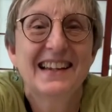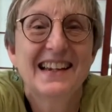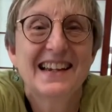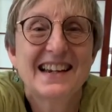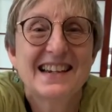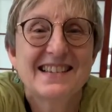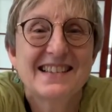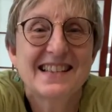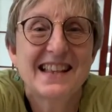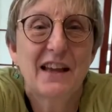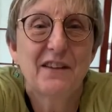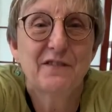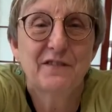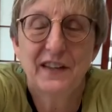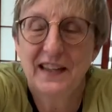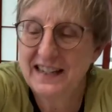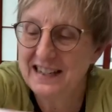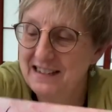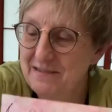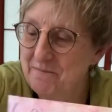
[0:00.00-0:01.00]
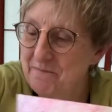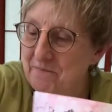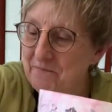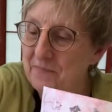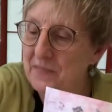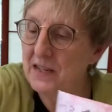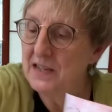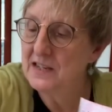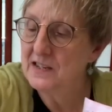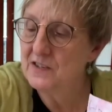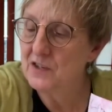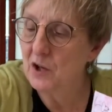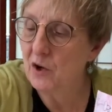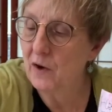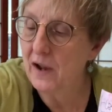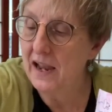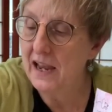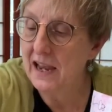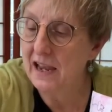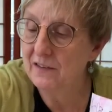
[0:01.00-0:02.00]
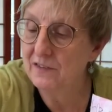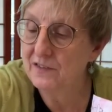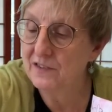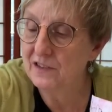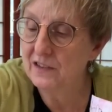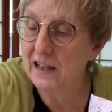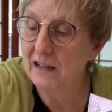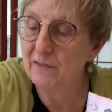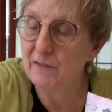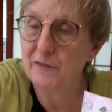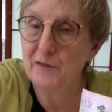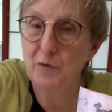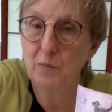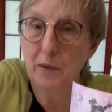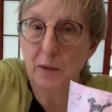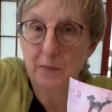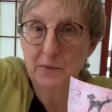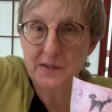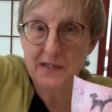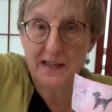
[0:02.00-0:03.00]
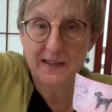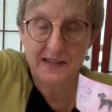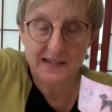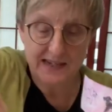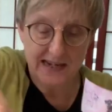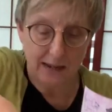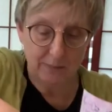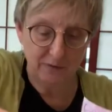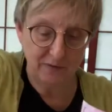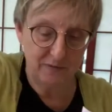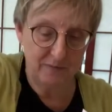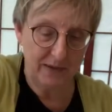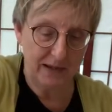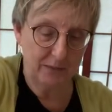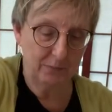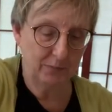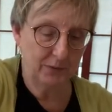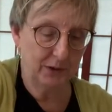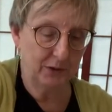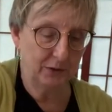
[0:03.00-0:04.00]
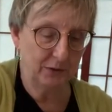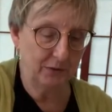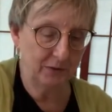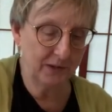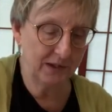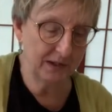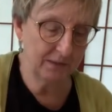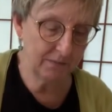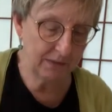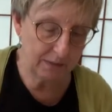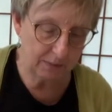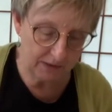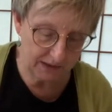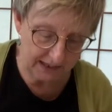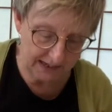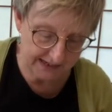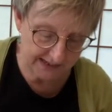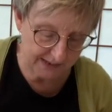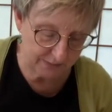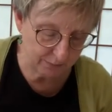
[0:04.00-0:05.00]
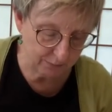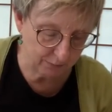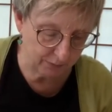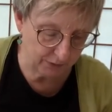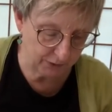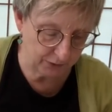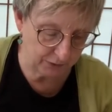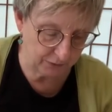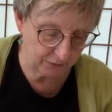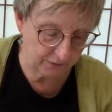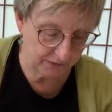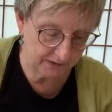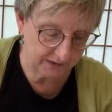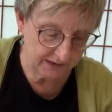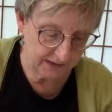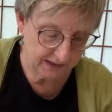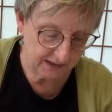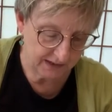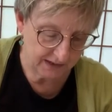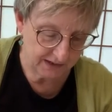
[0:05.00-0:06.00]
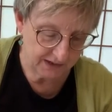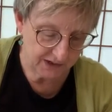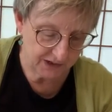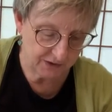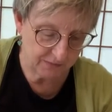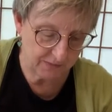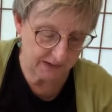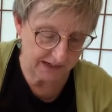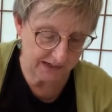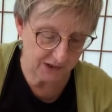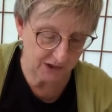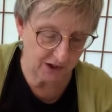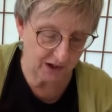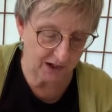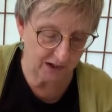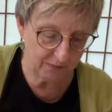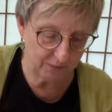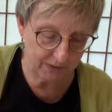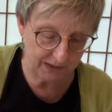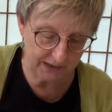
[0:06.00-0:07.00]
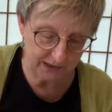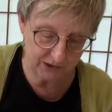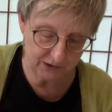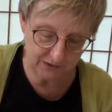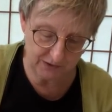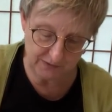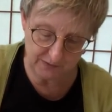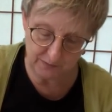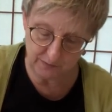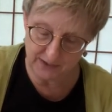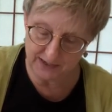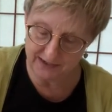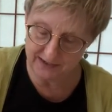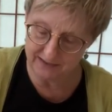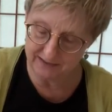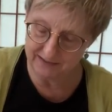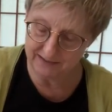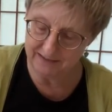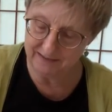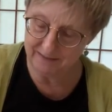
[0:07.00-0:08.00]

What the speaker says: Isn't that fun? So I still have a few bubbles on the top of my blue. Maybe I'll add some blue to my dog picture as well.